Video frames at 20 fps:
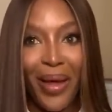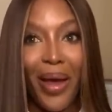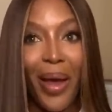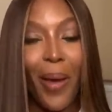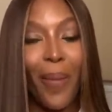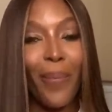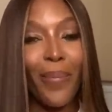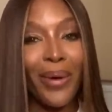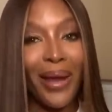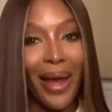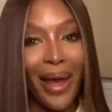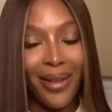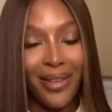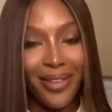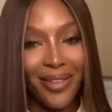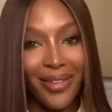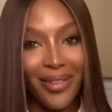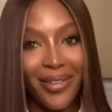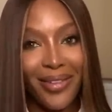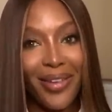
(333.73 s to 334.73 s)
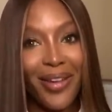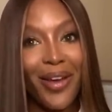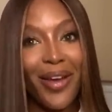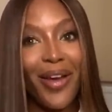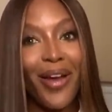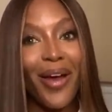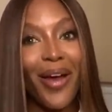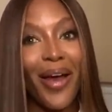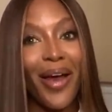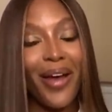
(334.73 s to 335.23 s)
A blessed,
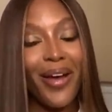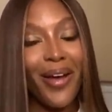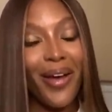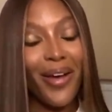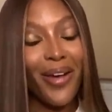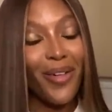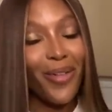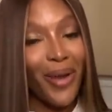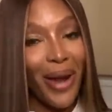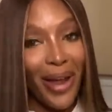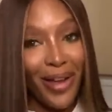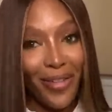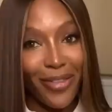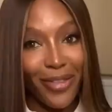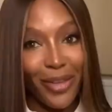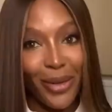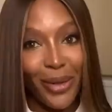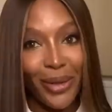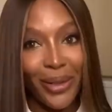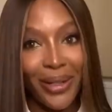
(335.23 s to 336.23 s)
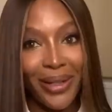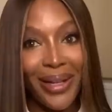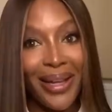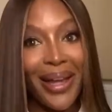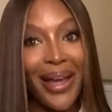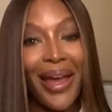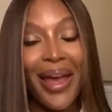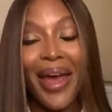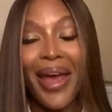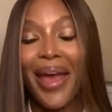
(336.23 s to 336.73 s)
grateful,
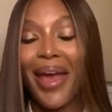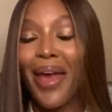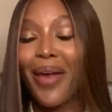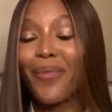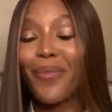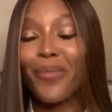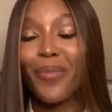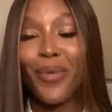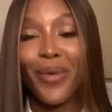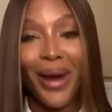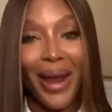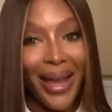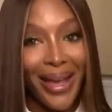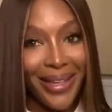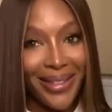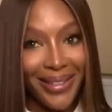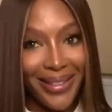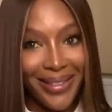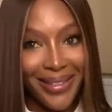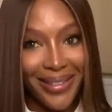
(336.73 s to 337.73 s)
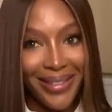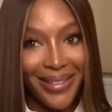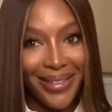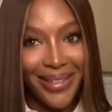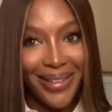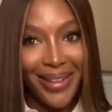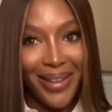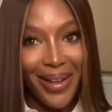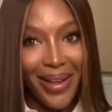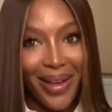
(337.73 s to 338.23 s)
embraced,
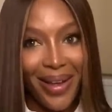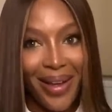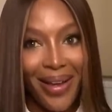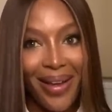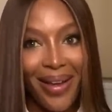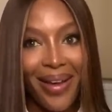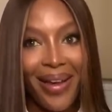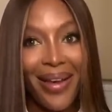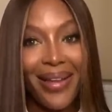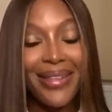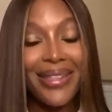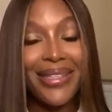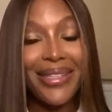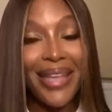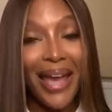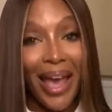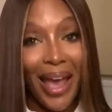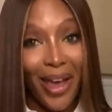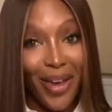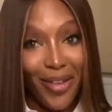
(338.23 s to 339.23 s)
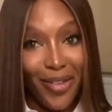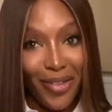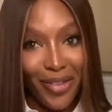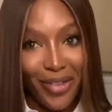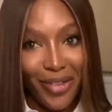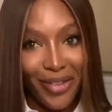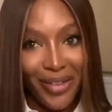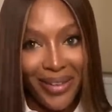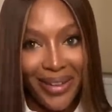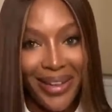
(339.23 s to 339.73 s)

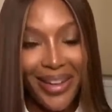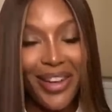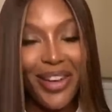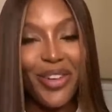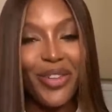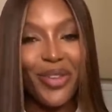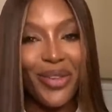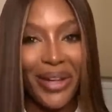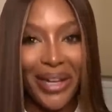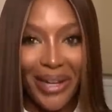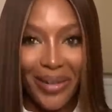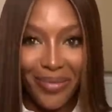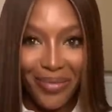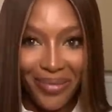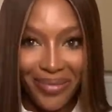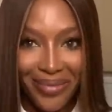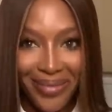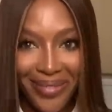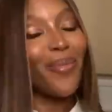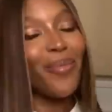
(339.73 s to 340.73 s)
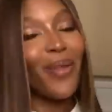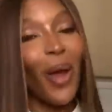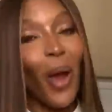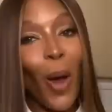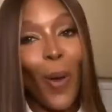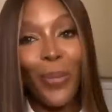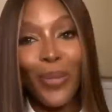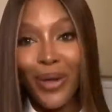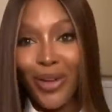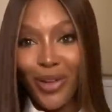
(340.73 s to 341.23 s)
safe dream. I
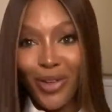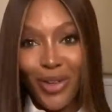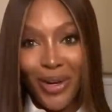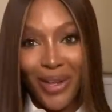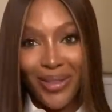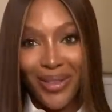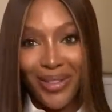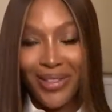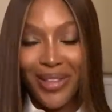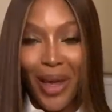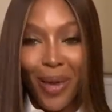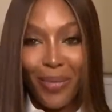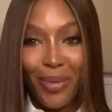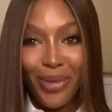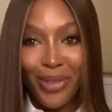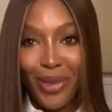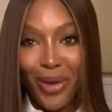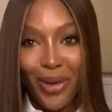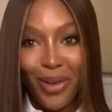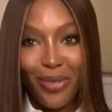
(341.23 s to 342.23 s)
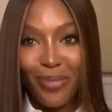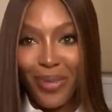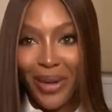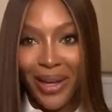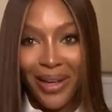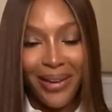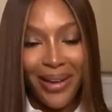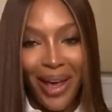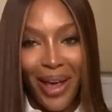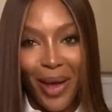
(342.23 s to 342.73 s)
hope you enjoyed this episode of
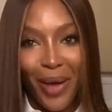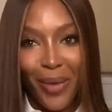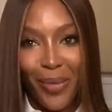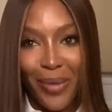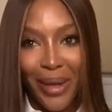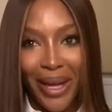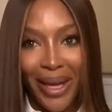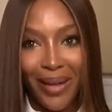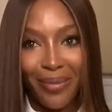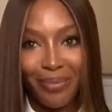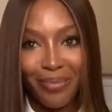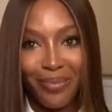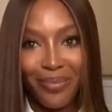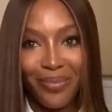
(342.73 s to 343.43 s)
Being Naomi